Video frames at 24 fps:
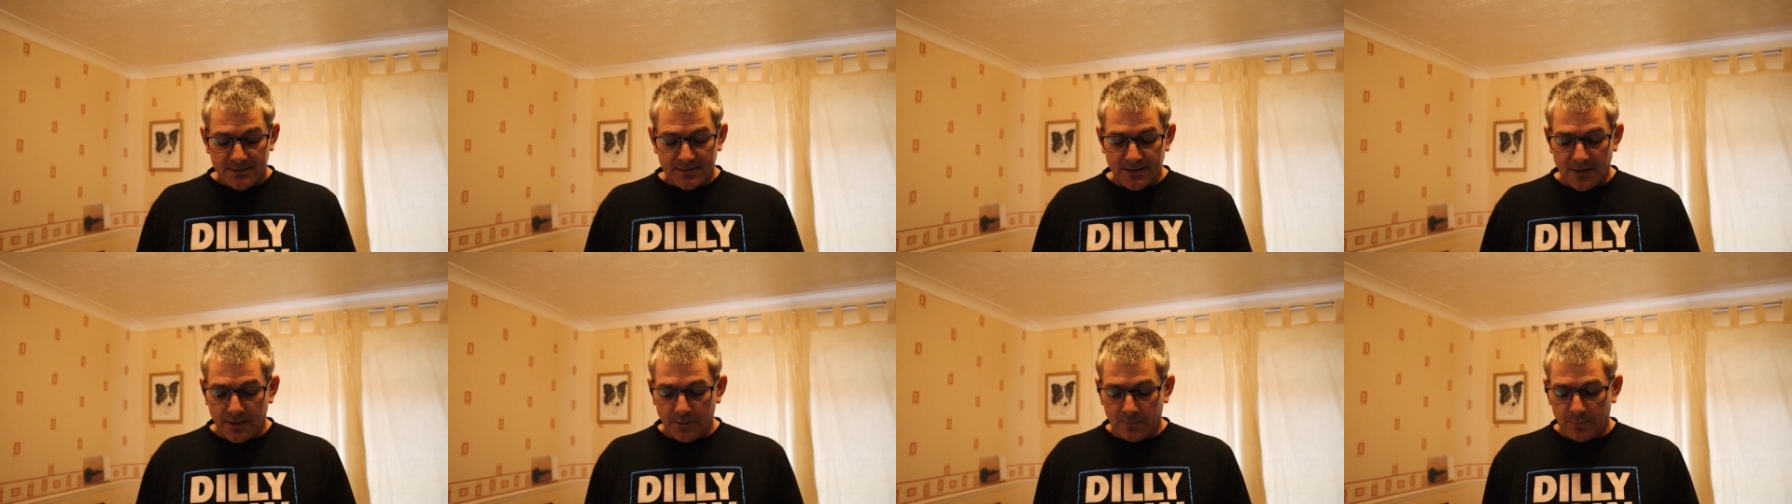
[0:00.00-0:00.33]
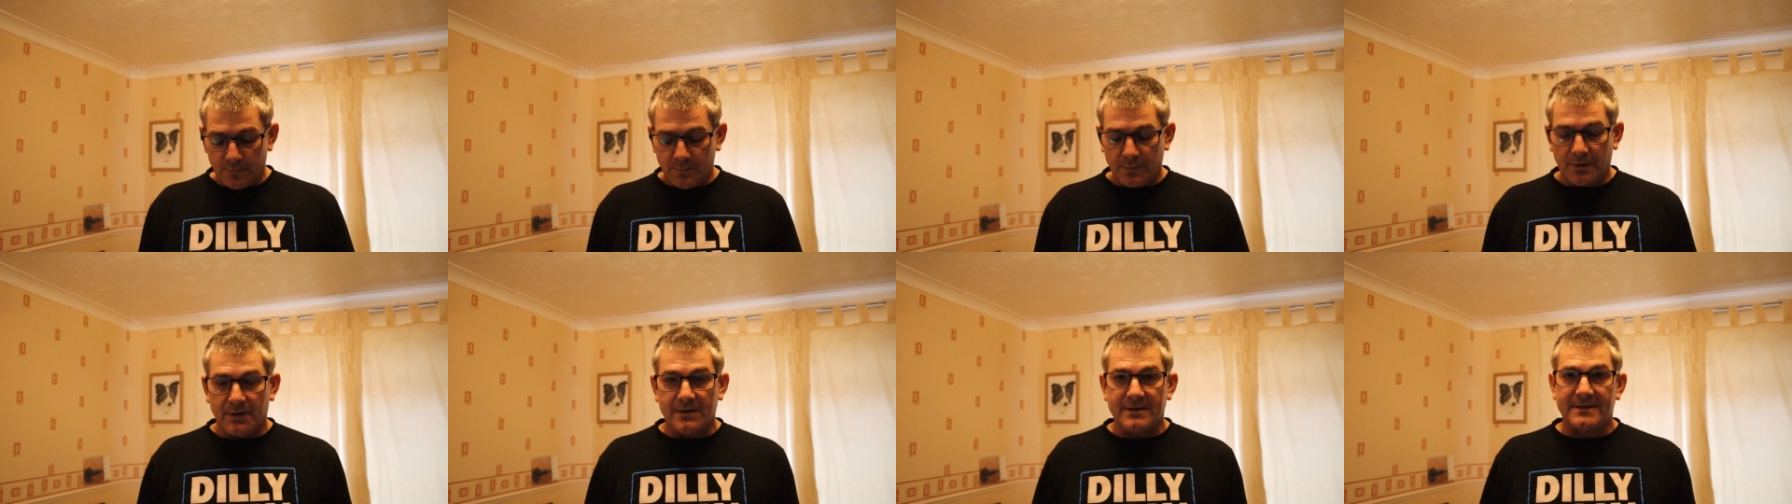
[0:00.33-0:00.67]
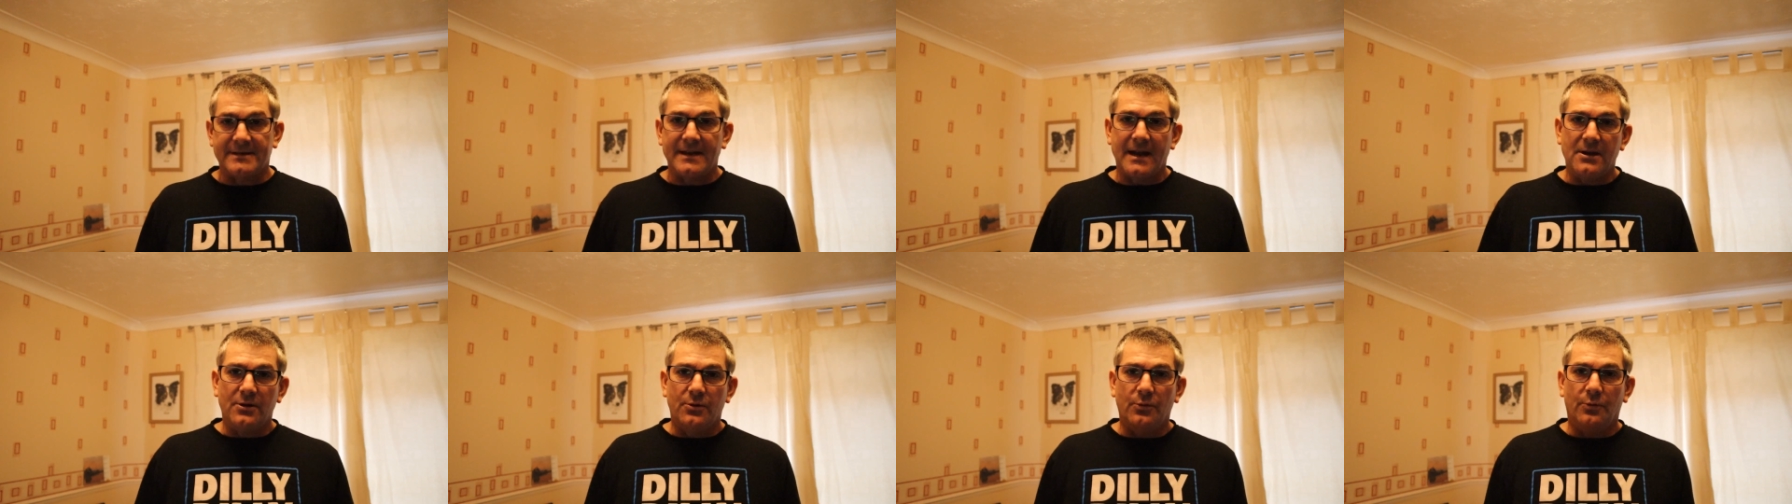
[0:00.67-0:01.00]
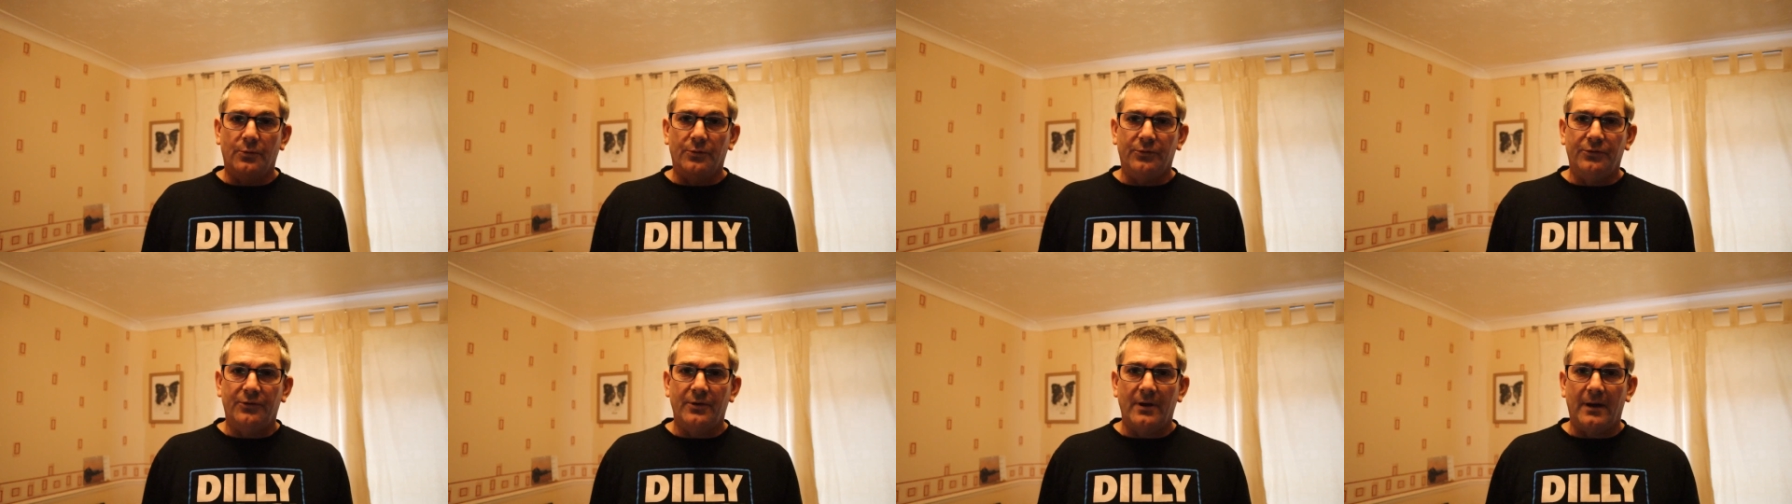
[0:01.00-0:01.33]
So we're going to stay
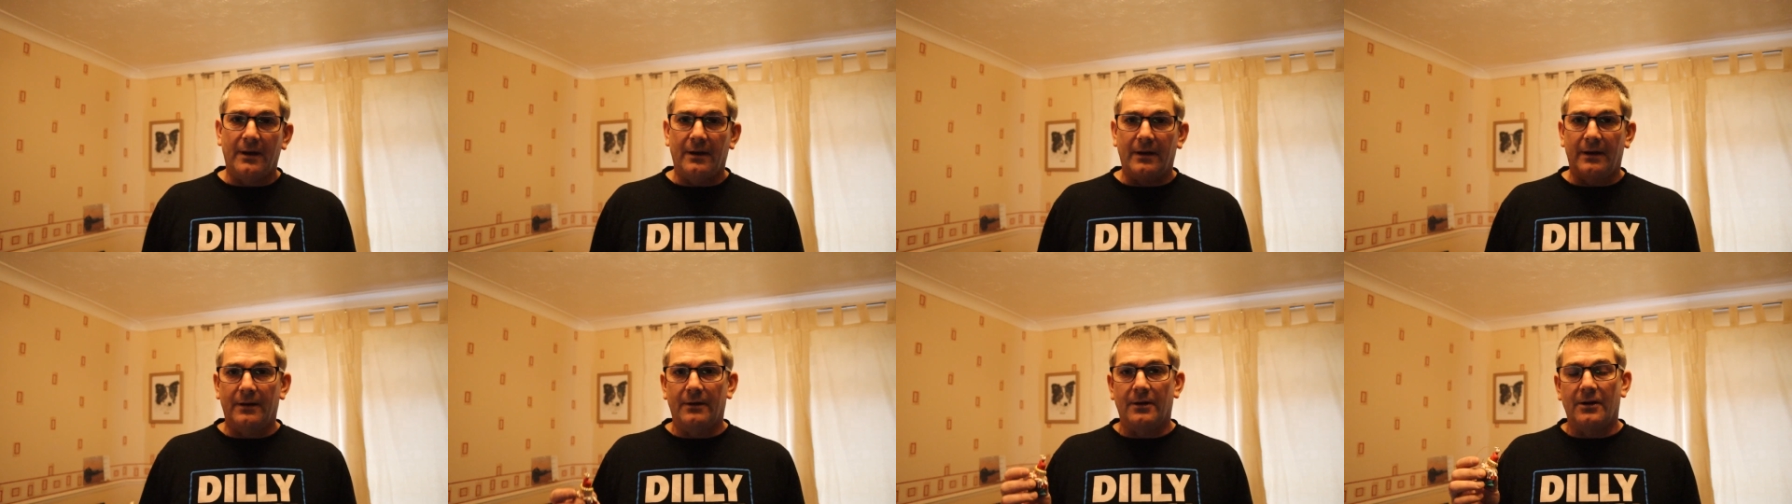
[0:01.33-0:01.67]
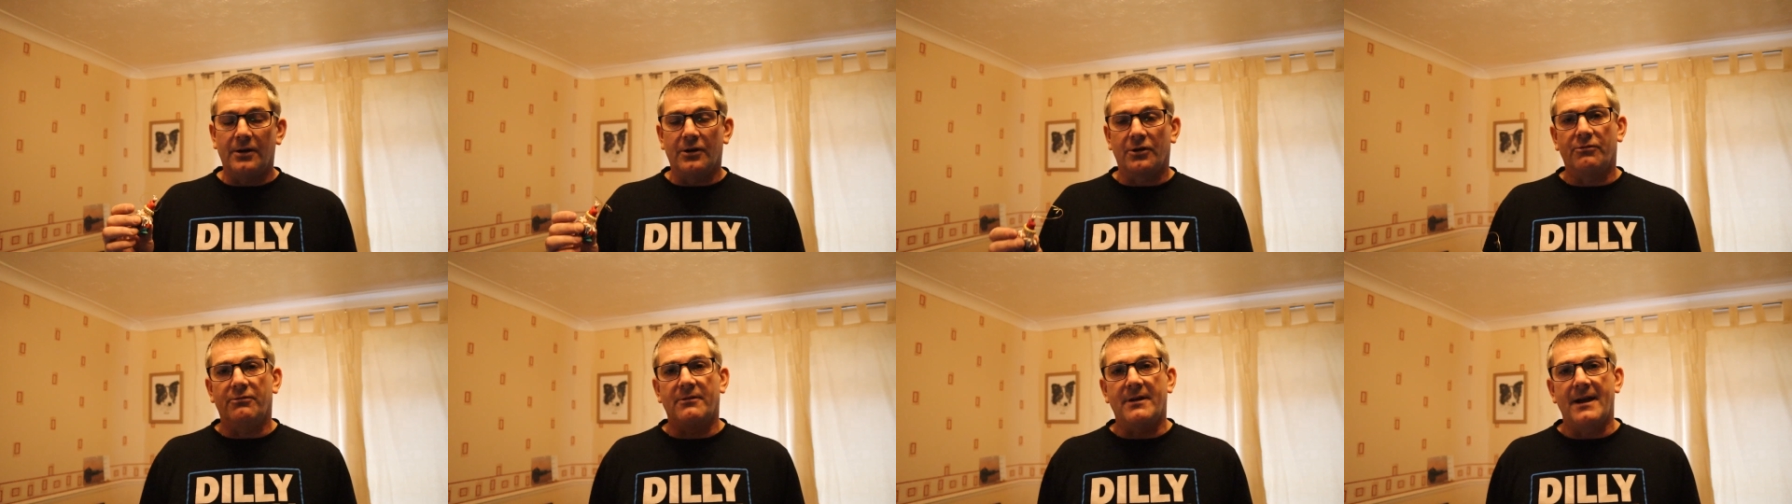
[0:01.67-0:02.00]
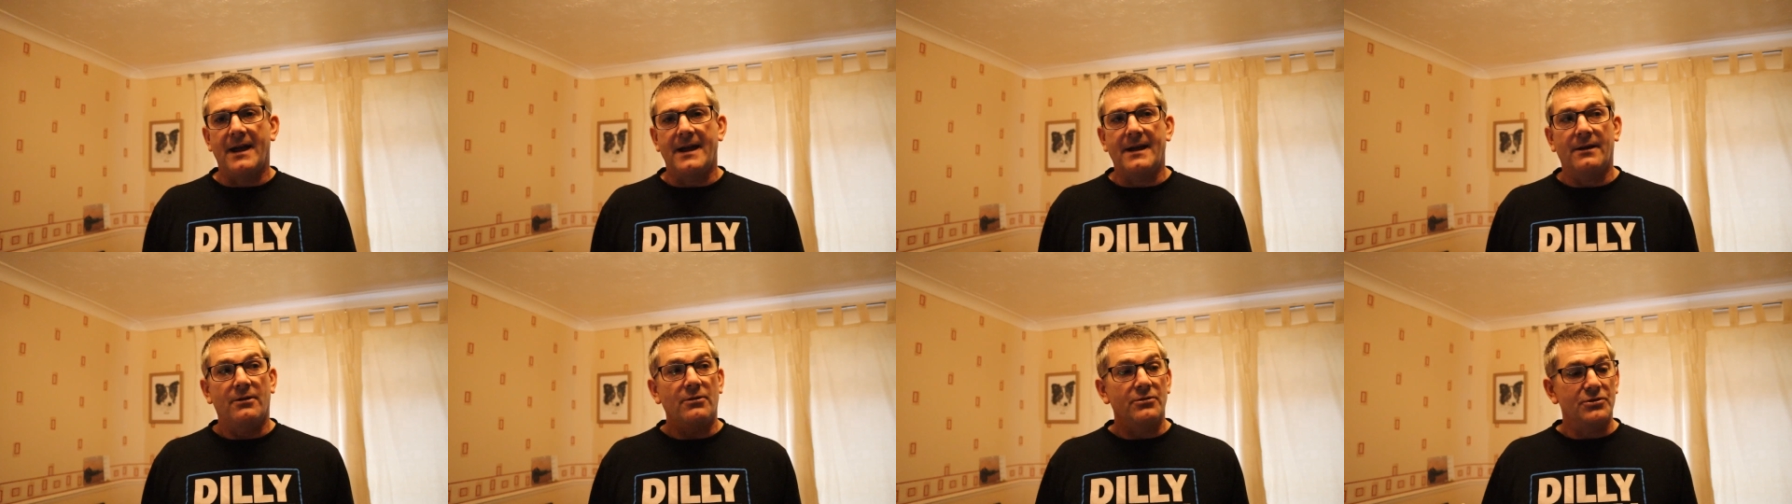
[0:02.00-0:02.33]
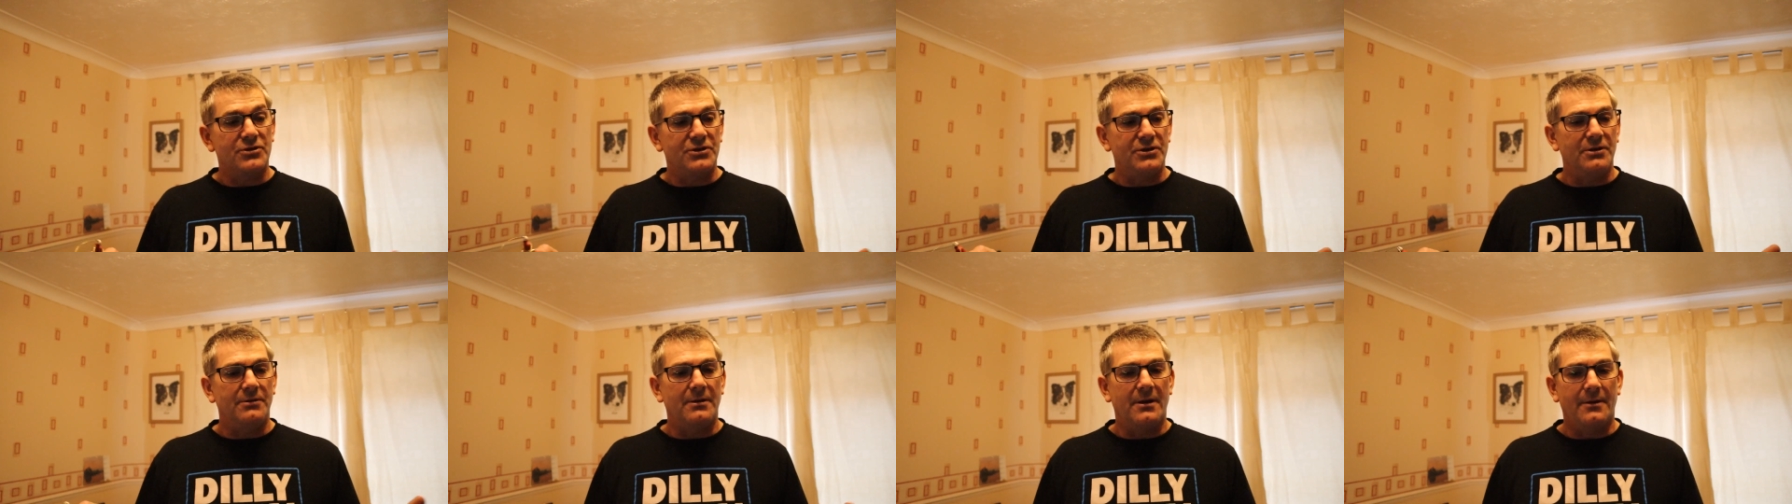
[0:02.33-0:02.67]
indoors, and I'm going to create, I've got
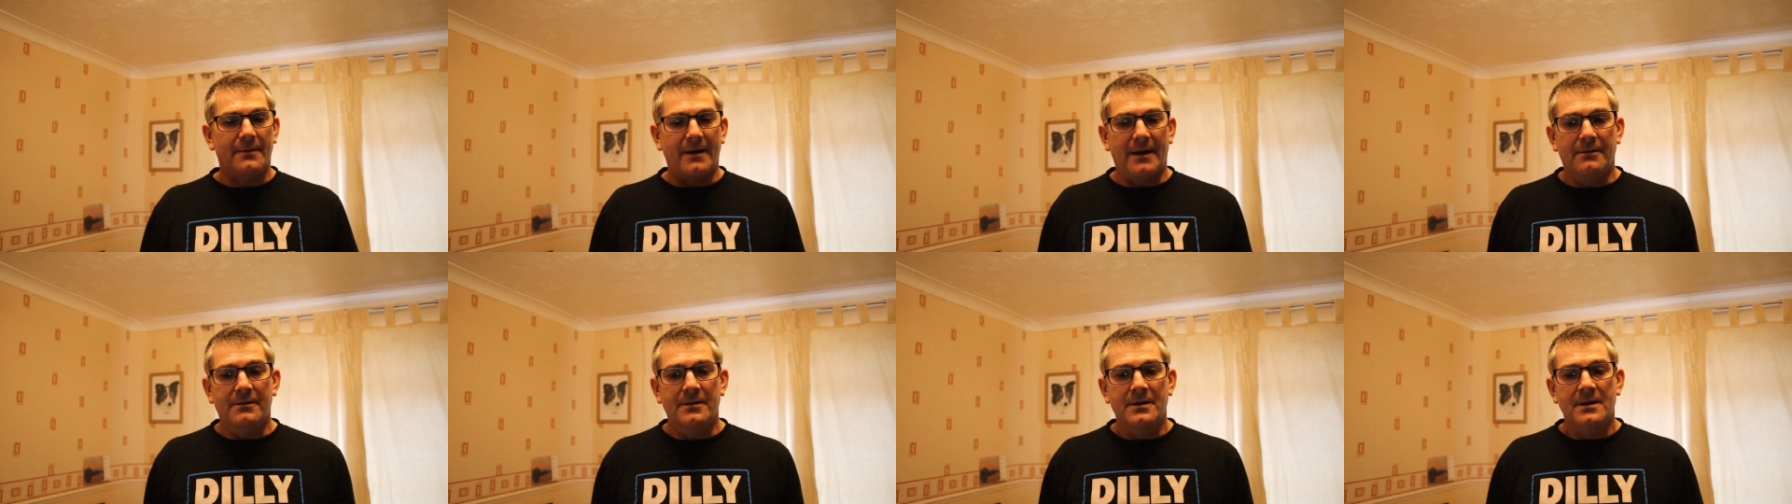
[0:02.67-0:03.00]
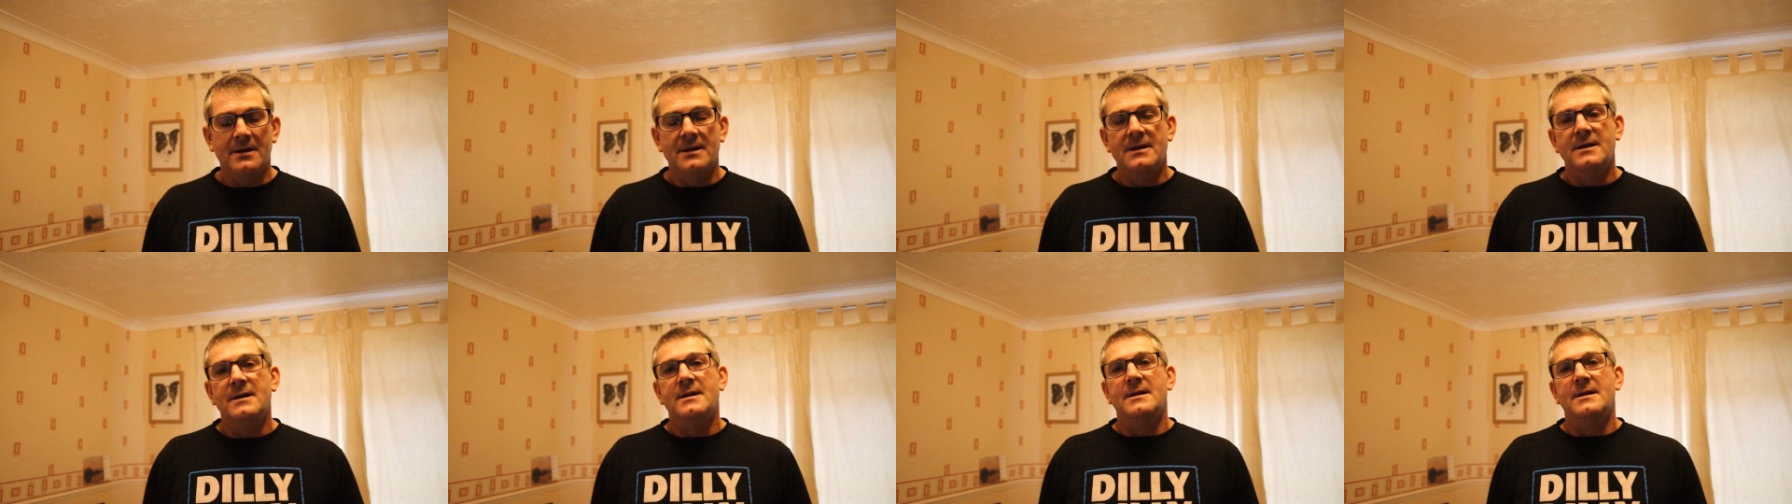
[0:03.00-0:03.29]
the studio out,